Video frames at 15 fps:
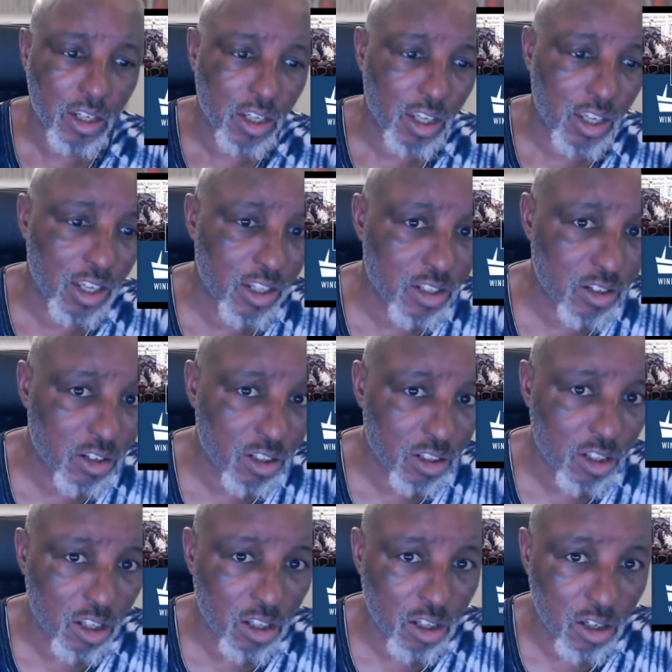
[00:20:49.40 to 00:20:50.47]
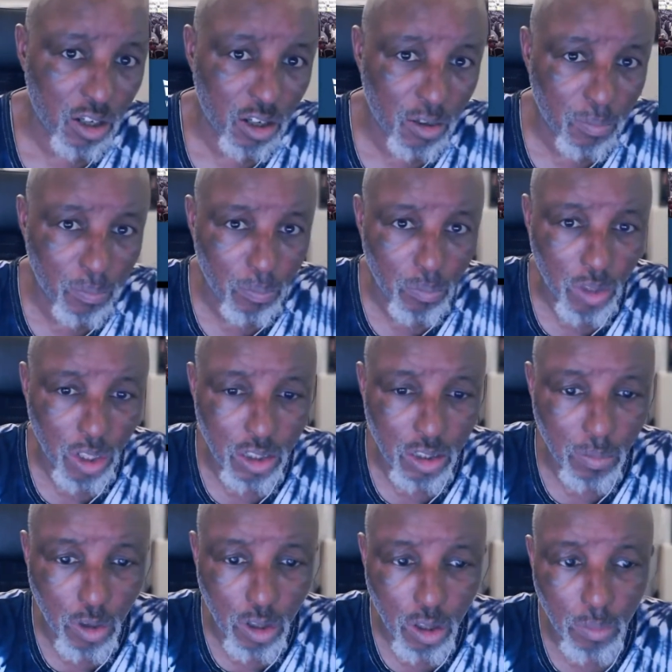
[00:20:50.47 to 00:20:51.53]
is the
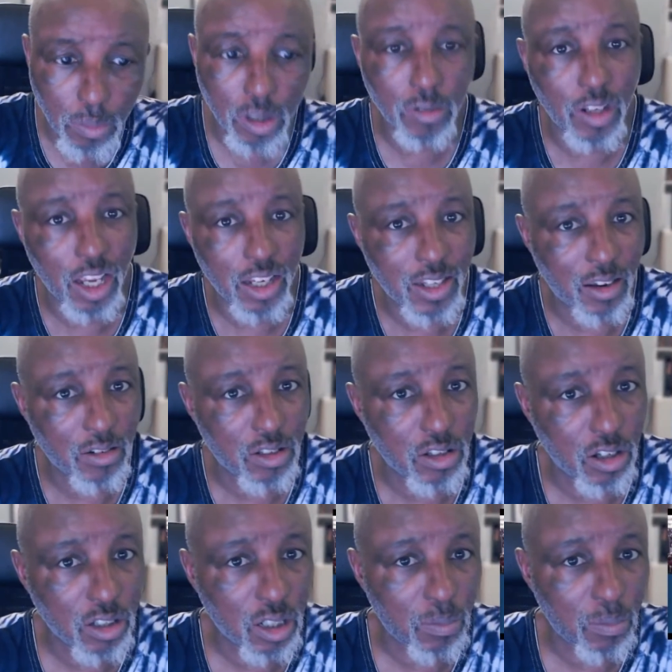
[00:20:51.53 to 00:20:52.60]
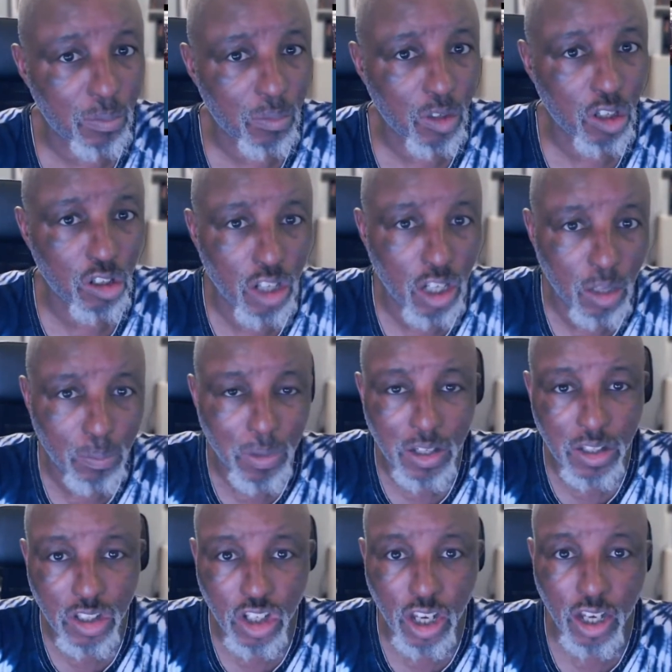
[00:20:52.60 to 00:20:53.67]
monument that's outside, near the
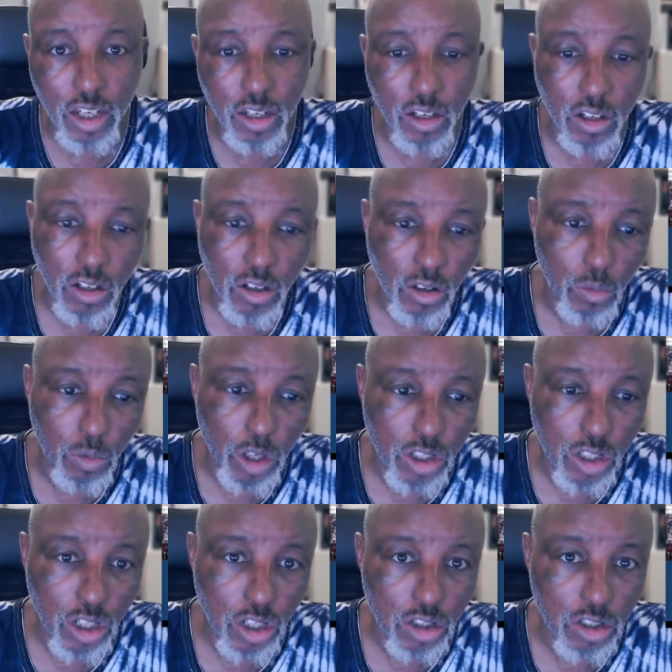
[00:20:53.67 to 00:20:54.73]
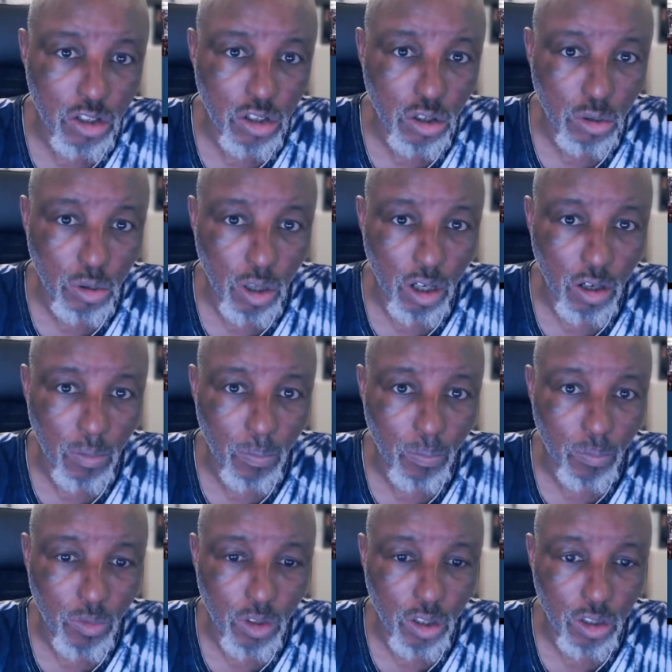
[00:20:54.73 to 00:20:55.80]
BCA, which is to
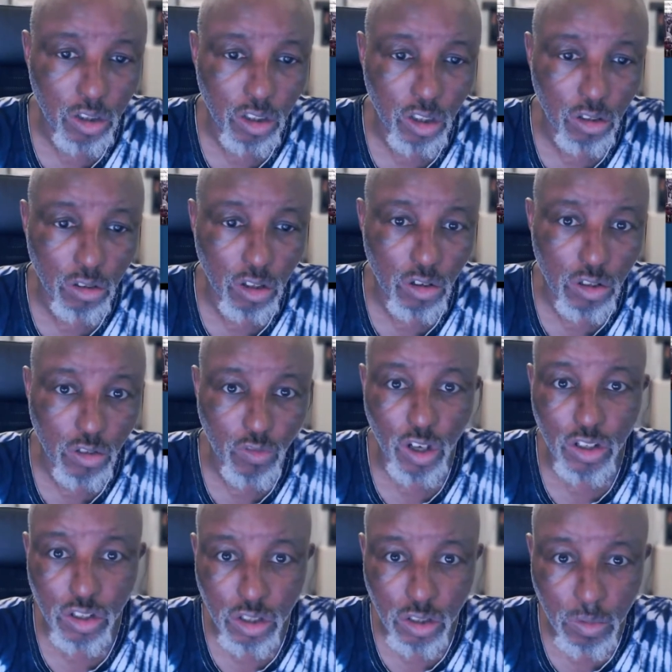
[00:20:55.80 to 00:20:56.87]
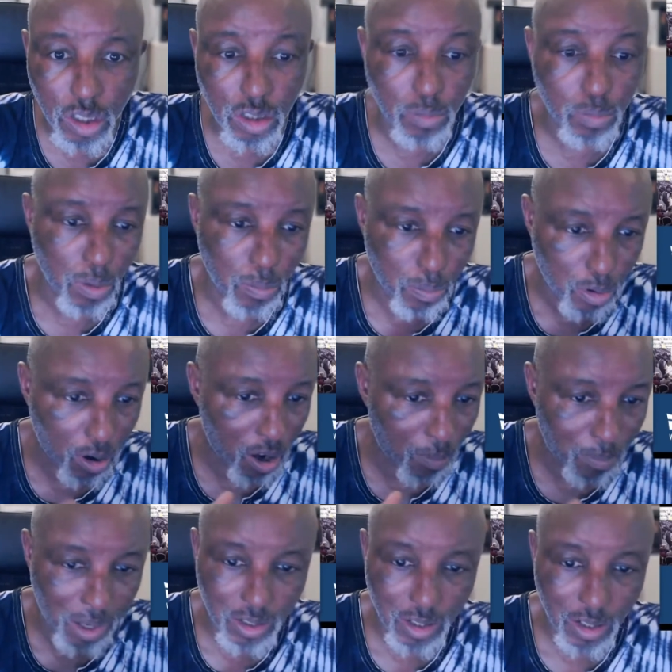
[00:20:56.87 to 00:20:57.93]
those of us. This has been put
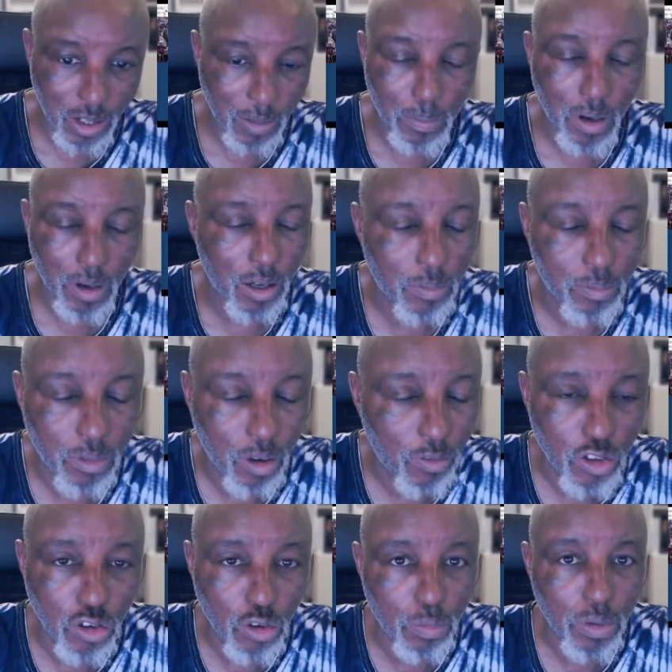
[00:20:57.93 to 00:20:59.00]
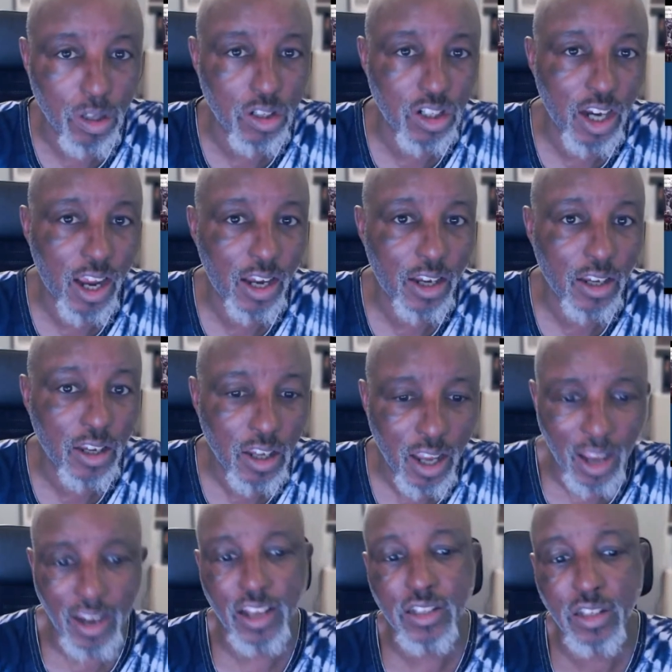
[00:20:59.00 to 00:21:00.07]
up basically by Brother Nubian Jack,
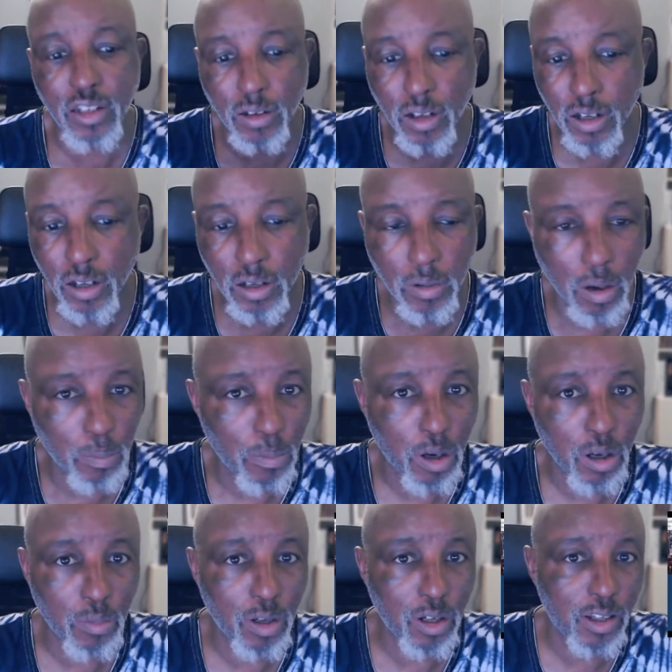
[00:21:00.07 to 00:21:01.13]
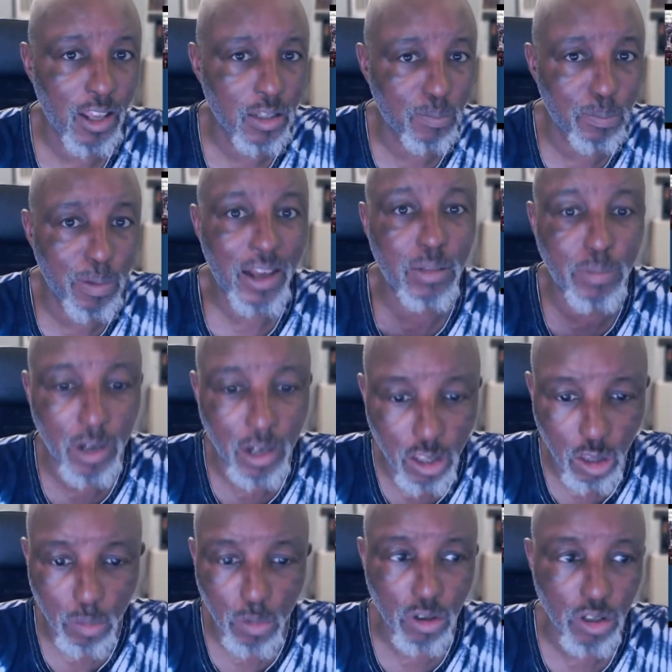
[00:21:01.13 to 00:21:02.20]
and that's a monument that's backed by the
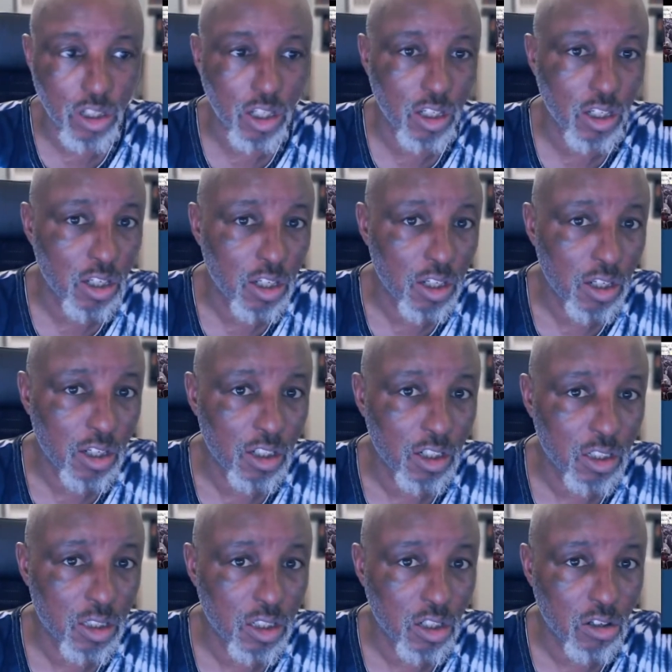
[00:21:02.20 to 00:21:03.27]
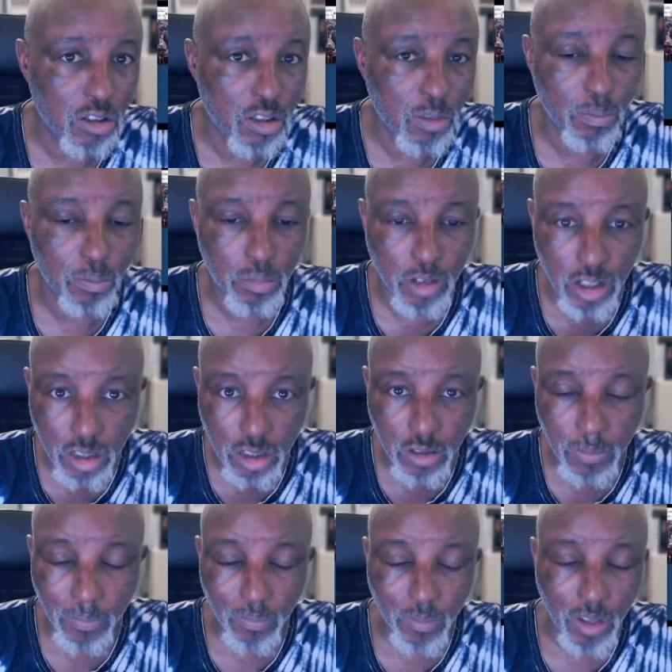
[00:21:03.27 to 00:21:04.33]
community. It's it's in
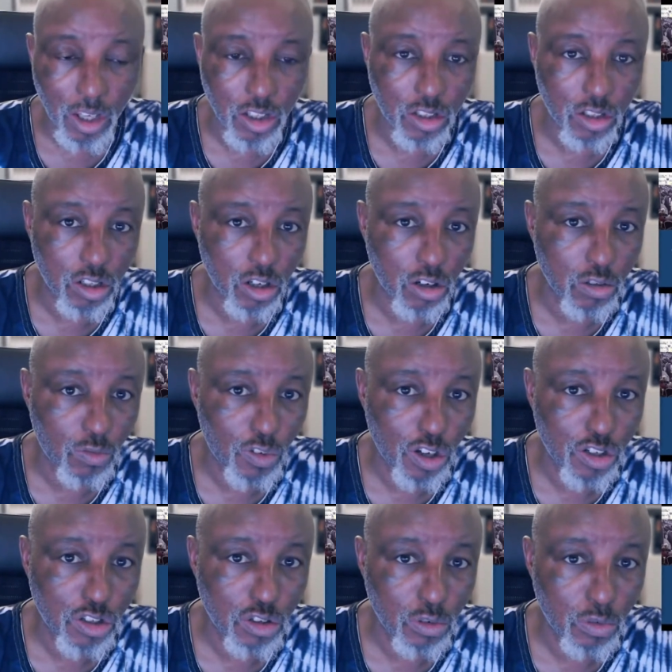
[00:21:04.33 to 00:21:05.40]
Brixton. It's to those of us who